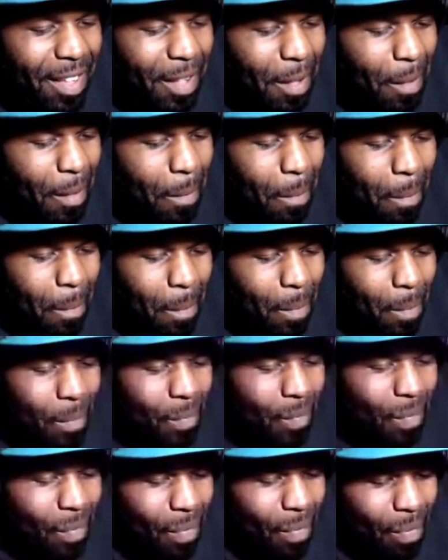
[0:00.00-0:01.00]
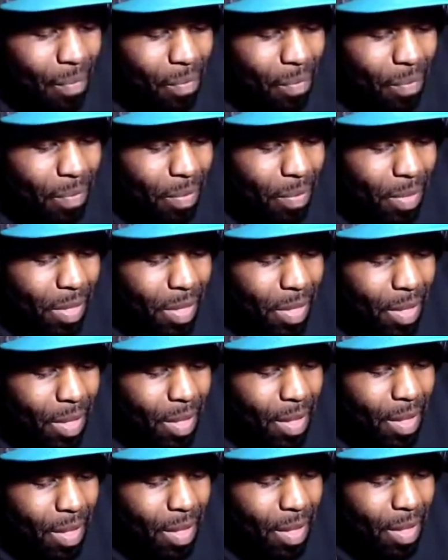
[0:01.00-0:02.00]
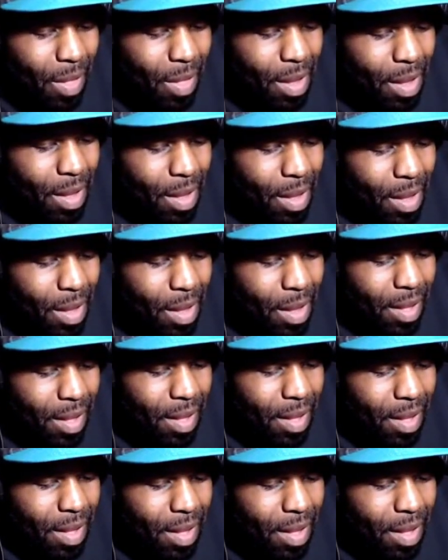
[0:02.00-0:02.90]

(not speaking)